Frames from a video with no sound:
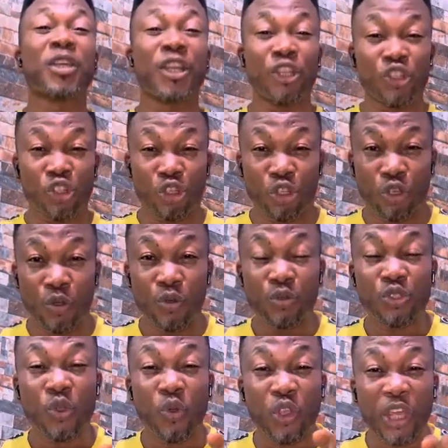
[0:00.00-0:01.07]
It's
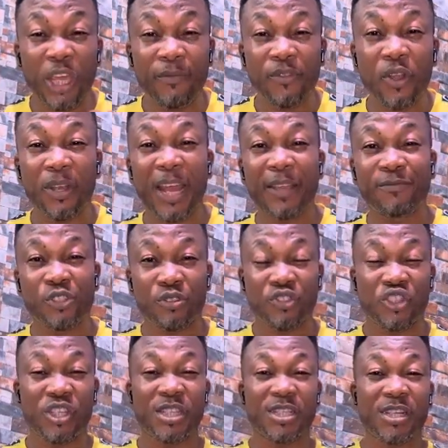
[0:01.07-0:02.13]
good to give your life to
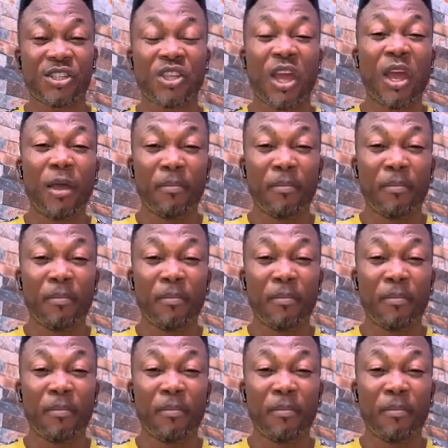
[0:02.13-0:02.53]
Jesus,